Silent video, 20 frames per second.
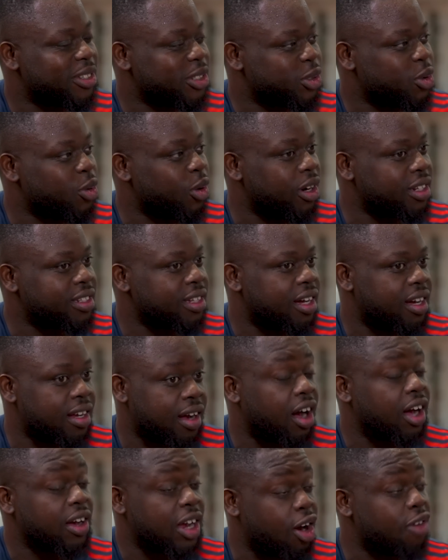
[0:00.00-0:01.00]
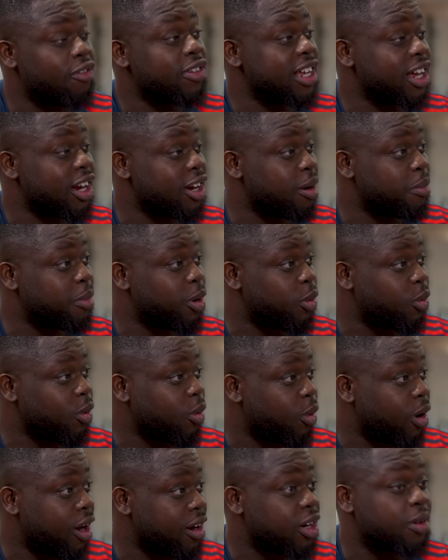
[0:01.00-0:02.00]
squad, currently our number
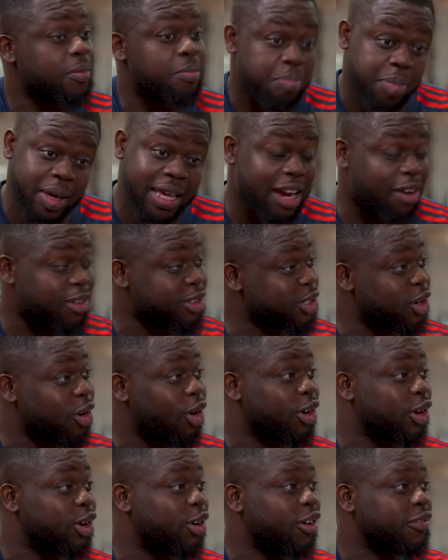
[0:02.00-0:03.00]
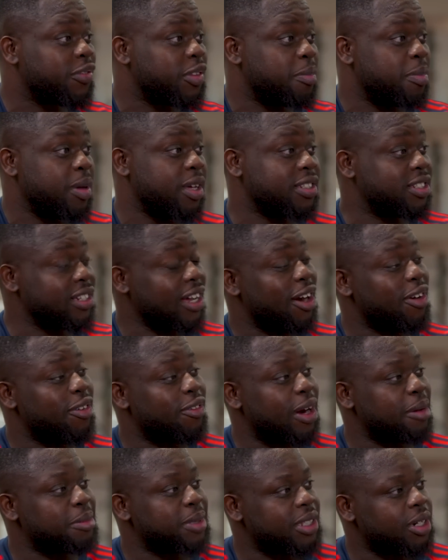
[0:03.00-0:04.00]
one big character on and off the pitch,
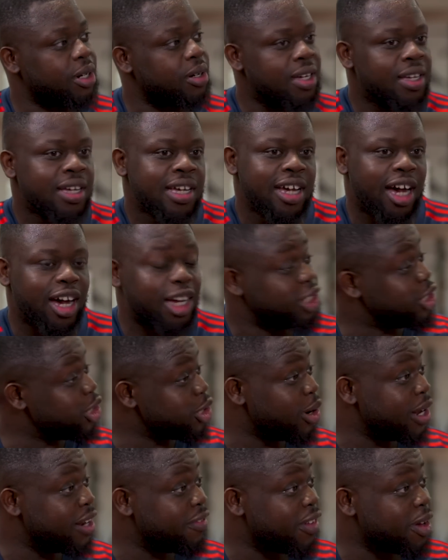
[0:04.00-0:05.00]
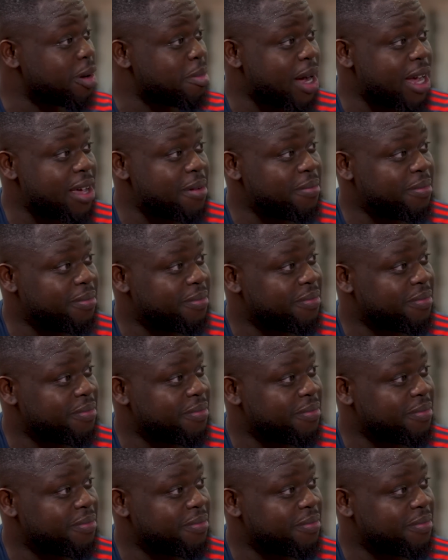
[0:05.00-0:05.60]
Aaron Ramsdale. Do you know anything about him?